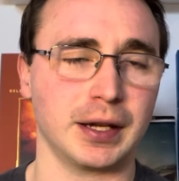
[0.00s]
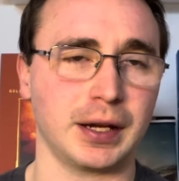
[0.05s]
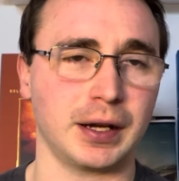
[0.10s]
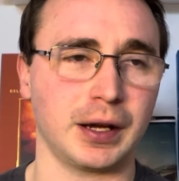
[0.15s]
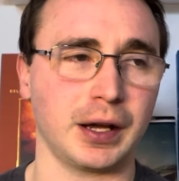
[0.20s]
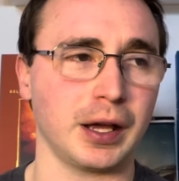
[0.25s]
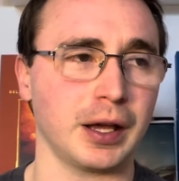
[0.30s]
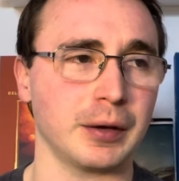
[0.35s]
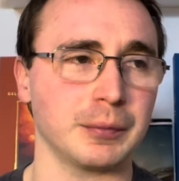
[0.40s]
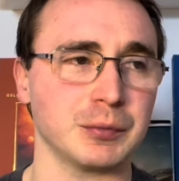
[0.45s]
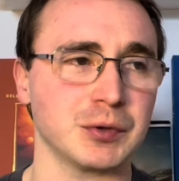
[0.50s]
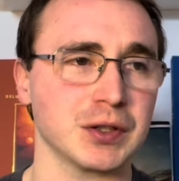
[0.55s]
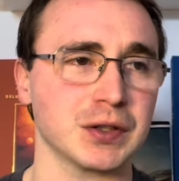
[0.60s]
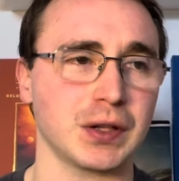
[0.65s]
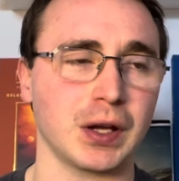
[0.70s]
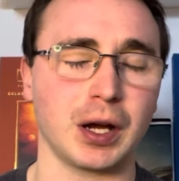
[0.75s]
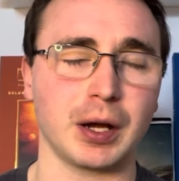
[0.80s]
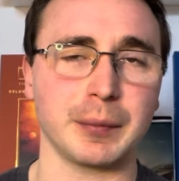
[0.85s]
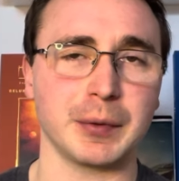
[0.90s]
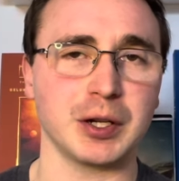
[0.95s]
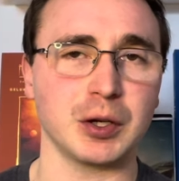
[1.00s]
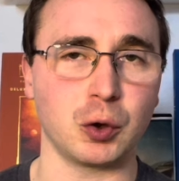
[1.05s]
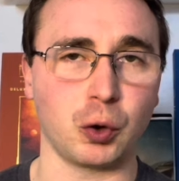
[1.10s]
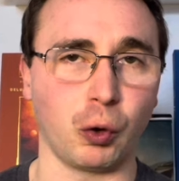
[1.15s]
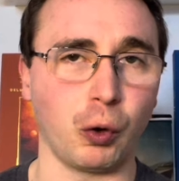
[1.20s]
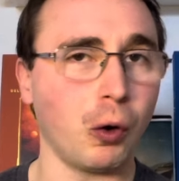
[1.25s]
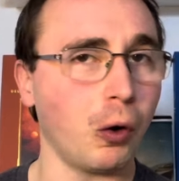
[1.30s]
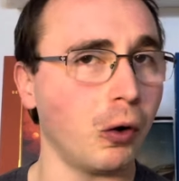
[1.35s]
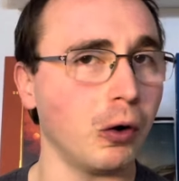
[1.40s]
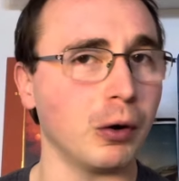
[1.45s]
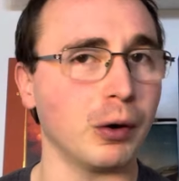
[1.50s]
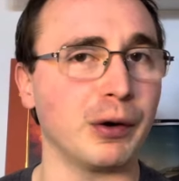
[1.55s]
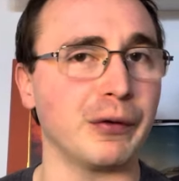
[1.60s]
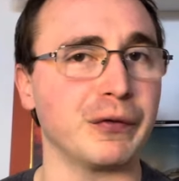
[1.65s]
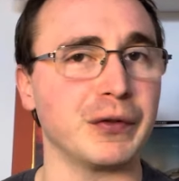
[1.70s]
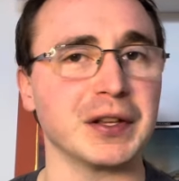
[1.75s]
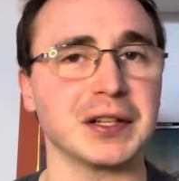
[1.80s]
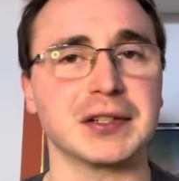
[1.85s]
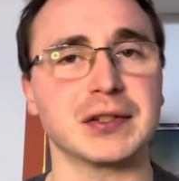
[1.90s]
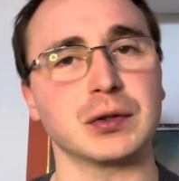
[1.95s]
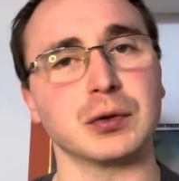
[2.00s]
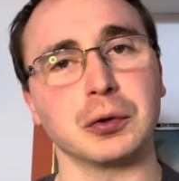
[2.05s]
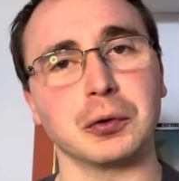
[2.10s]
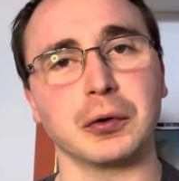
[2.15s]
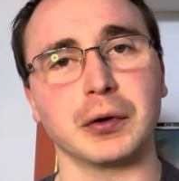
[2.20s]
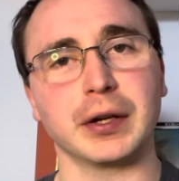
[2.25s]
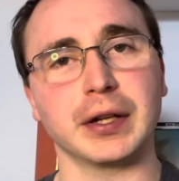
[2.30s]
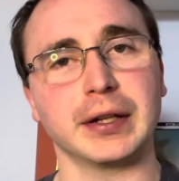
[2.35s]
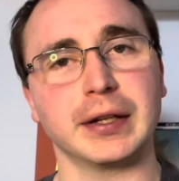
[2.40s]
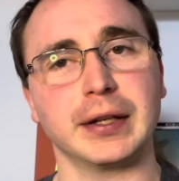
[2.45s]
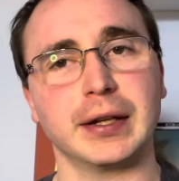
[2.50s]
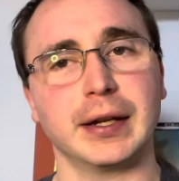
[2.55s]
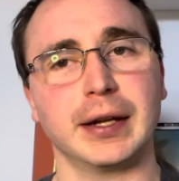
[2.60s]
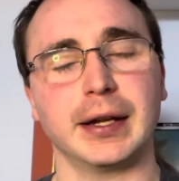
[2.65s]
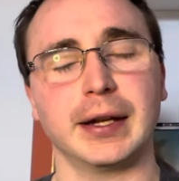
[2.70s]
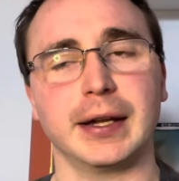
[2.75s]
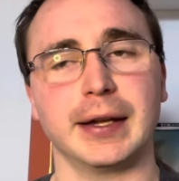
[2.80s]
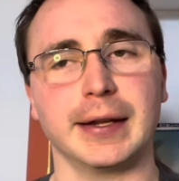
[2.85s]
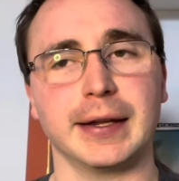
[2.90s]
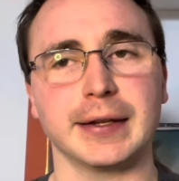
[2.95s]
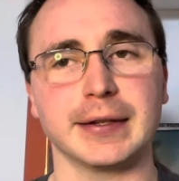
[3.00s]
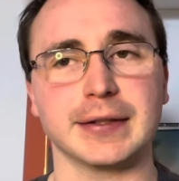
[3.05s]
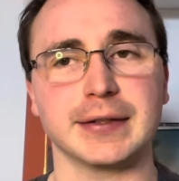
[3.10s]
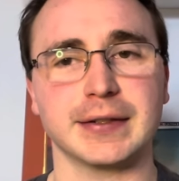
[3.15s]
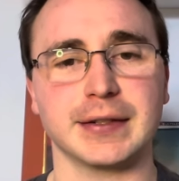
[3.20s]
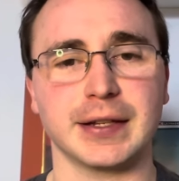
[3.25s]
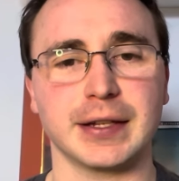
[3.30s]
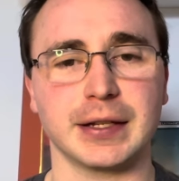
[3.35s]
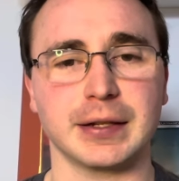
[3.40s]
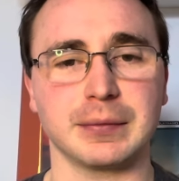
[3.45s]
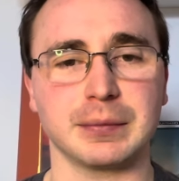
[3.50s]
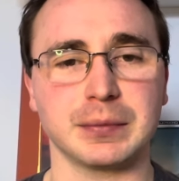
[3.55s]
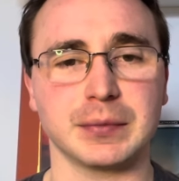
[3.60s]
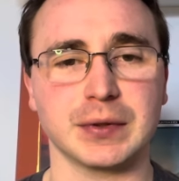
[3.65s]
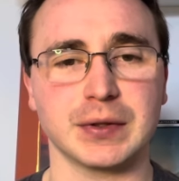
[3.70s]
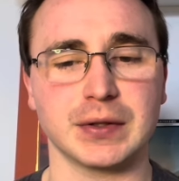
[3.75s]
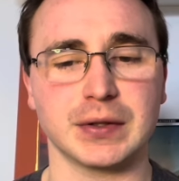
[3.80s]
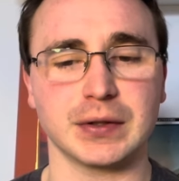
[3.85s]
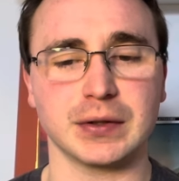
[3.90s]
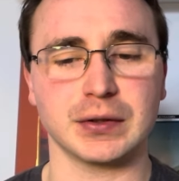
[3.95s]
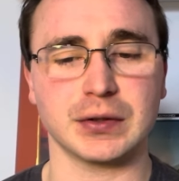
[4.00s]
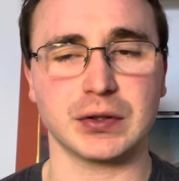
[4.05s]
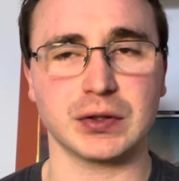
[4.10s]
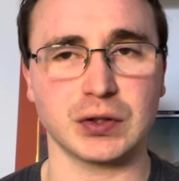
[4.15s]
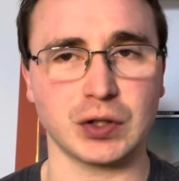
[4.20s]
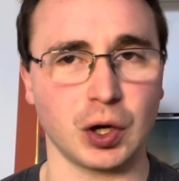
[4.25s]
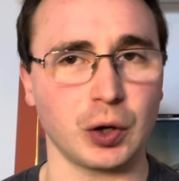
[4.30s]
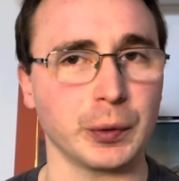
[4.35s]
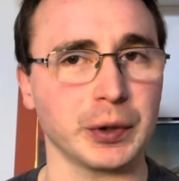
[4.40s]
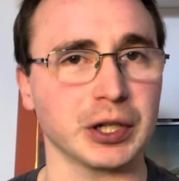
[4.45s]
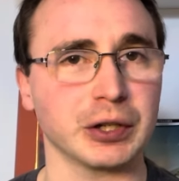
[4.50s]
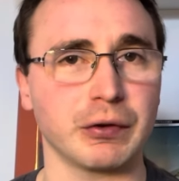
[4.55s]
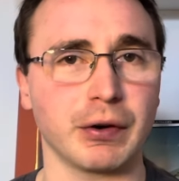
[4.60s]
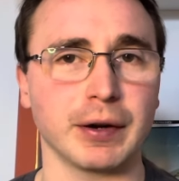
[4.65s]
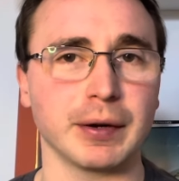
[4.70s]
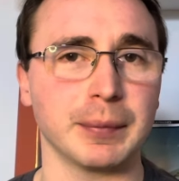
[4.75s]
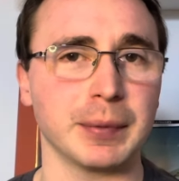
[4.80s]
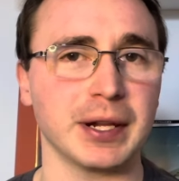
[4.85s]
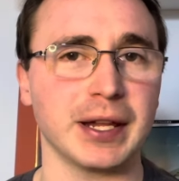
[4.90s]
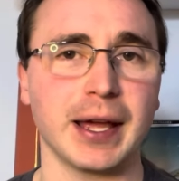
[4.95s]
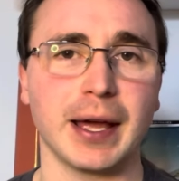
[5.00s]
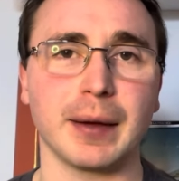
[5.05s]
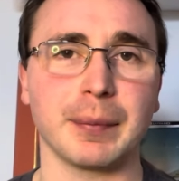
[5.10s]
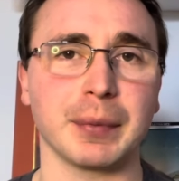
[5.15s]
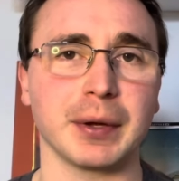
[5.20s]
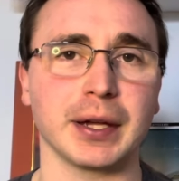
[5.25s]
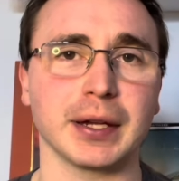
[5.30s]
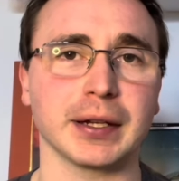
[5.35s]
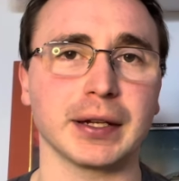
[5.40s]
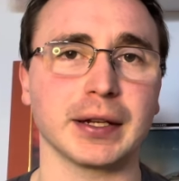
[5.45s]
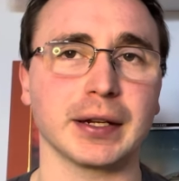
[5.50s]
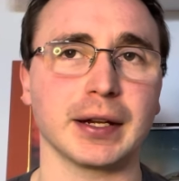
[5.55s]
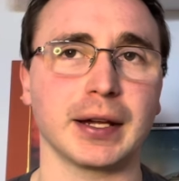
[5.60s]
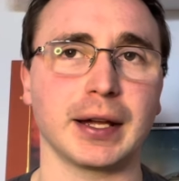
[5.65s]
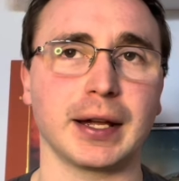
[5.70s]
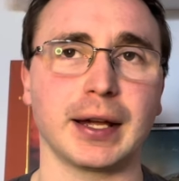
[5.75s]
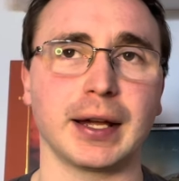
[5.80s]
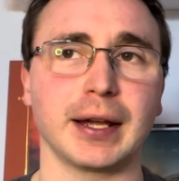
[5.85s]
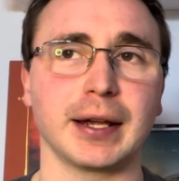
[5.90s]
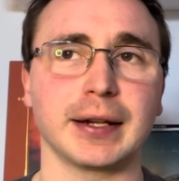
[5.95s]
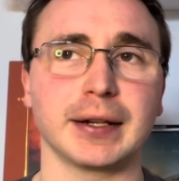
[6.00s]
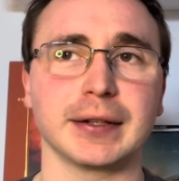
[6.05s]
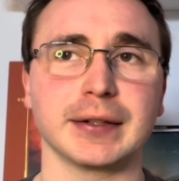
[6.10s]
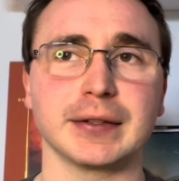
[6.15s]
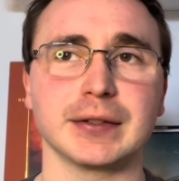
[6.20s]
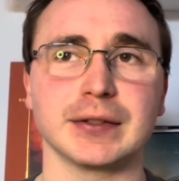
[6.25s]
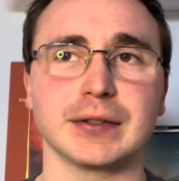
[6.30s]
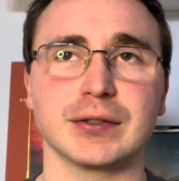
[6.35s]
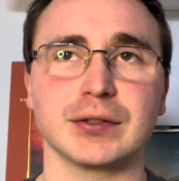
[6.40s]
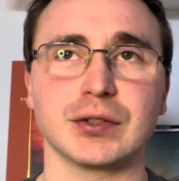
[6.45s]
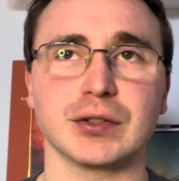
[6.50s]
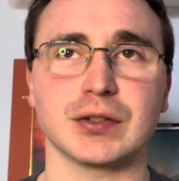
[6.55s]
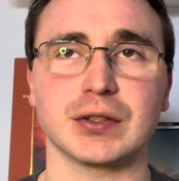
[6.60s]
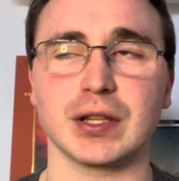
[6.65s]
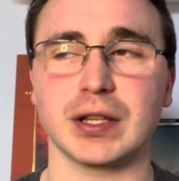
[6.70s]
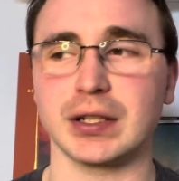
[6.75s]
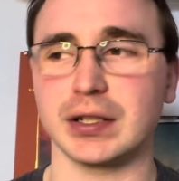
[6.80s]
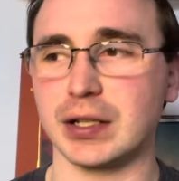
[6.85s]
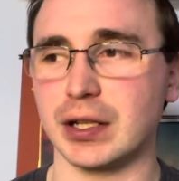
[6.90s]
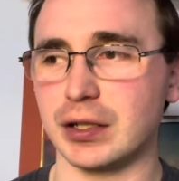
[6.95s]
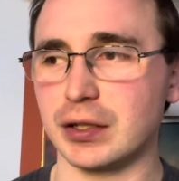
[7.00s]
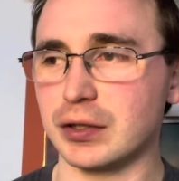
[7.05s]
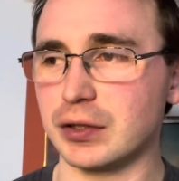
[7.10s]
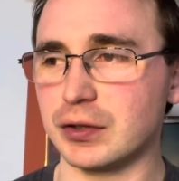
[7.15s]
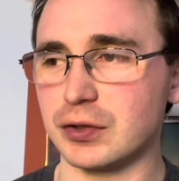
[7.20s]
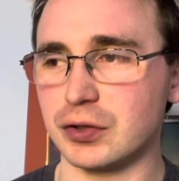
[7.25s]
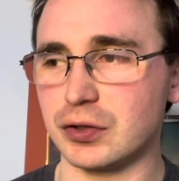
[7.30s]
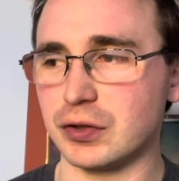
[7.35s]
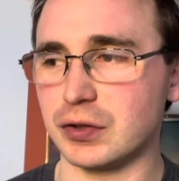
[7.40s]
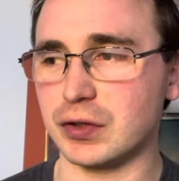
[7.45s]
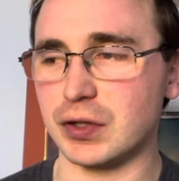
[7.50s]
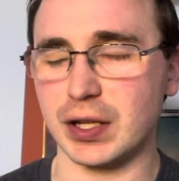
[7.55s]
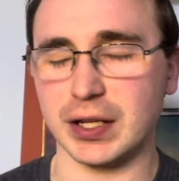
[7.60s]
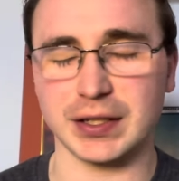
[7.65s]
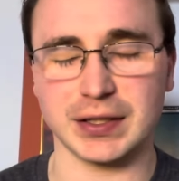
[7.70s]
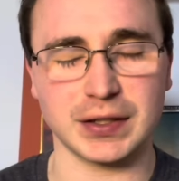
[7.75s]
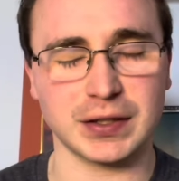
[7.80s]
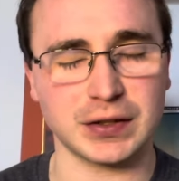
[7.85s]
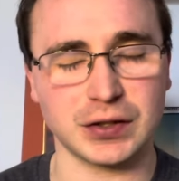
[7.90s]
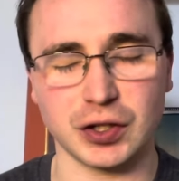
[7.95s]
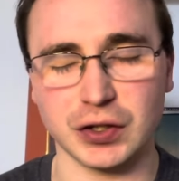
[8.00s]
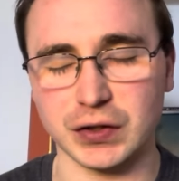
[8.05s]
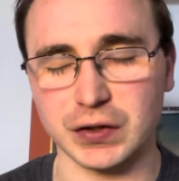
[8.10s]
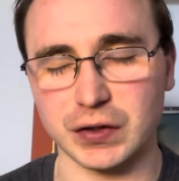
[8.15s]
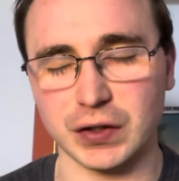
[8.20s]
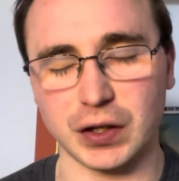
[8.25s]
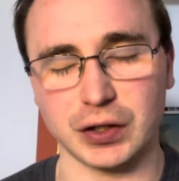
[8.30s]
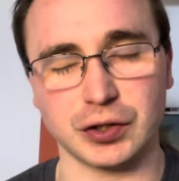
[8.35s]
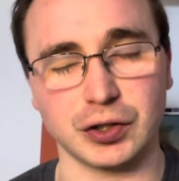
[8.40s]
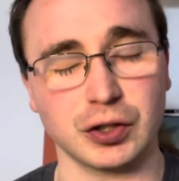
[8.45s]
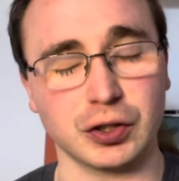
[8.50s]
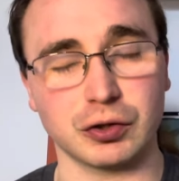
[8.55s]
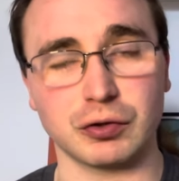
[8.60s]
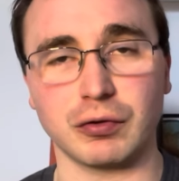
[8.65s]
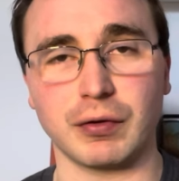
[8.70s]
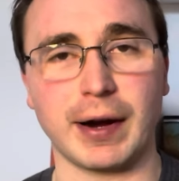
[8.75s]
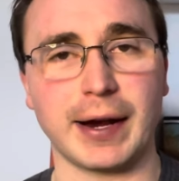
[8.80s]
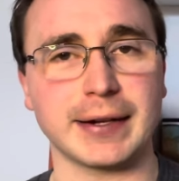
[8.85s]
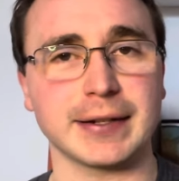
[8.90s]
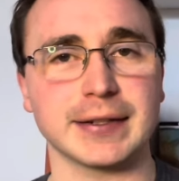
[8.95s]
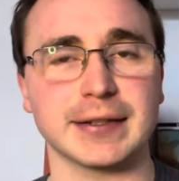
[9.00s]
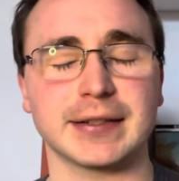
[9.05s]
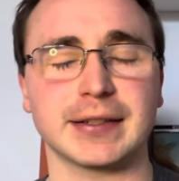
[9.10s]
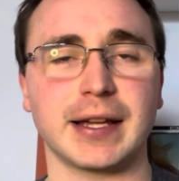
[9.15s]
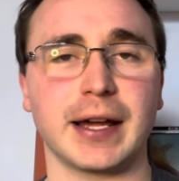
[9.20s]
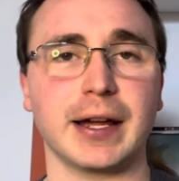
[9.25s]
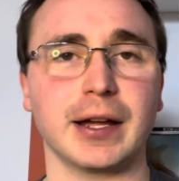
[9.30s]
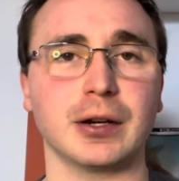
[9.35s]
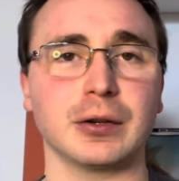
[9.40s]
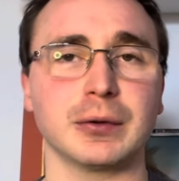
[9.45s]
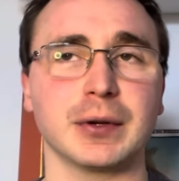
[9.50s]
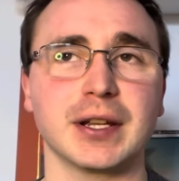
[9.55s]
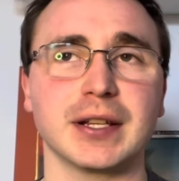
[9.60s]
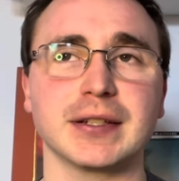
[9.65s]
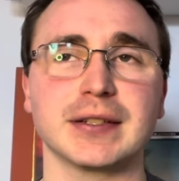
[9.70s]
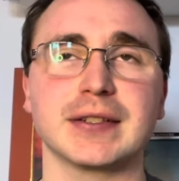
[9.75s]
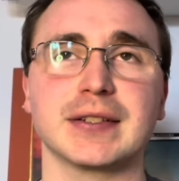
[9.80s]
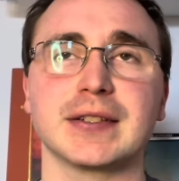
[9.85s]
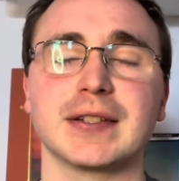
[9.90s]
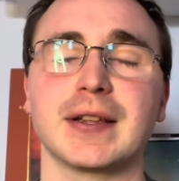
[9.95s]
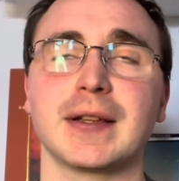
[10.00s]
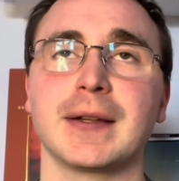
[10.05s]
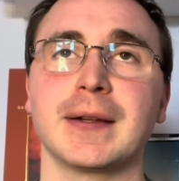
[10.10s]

I am just, I'm in awe of this story. It seems so incredibly epic. And just, it, it's just such a grand scale. It's,